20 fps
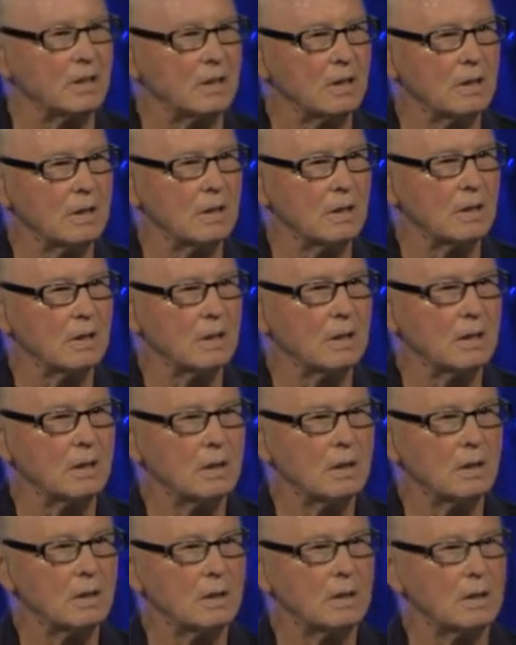
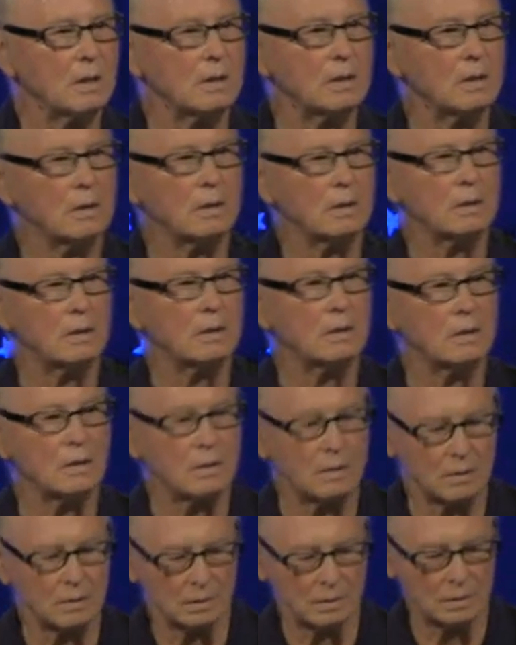
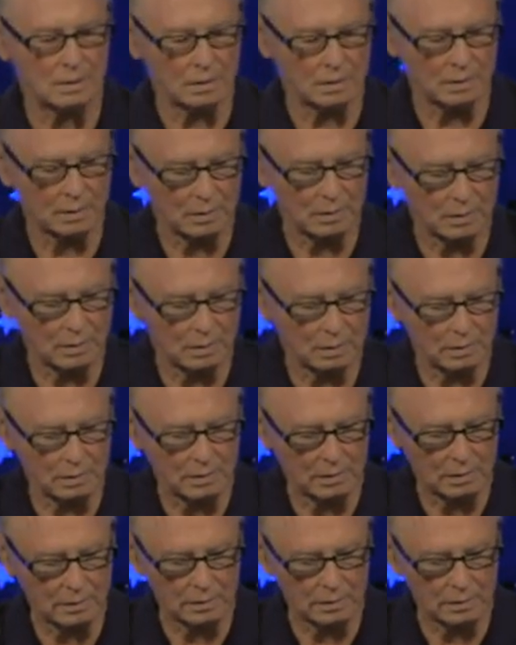(no one is talking)